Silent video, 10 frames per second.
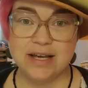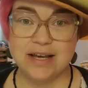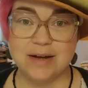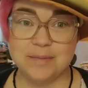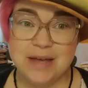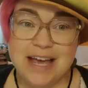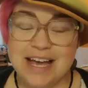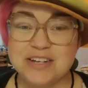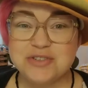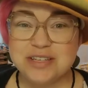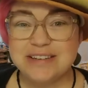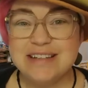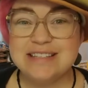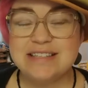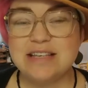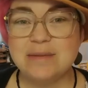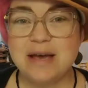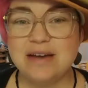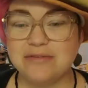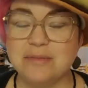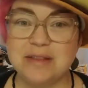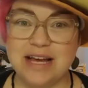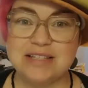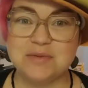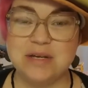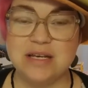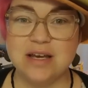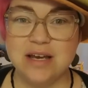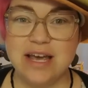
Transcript: Um, actually, it's the same hat from last week,